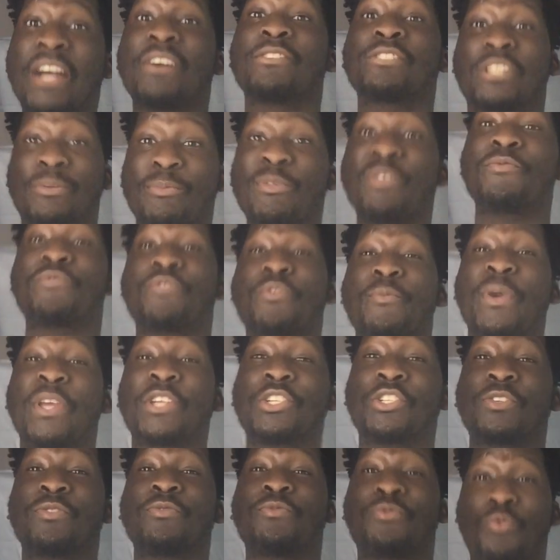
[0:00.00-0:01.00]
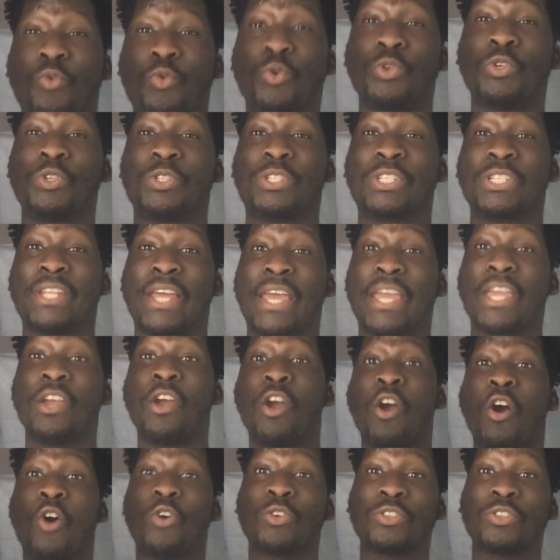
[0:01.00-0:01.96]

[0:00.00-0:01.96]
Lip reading: down some information for you today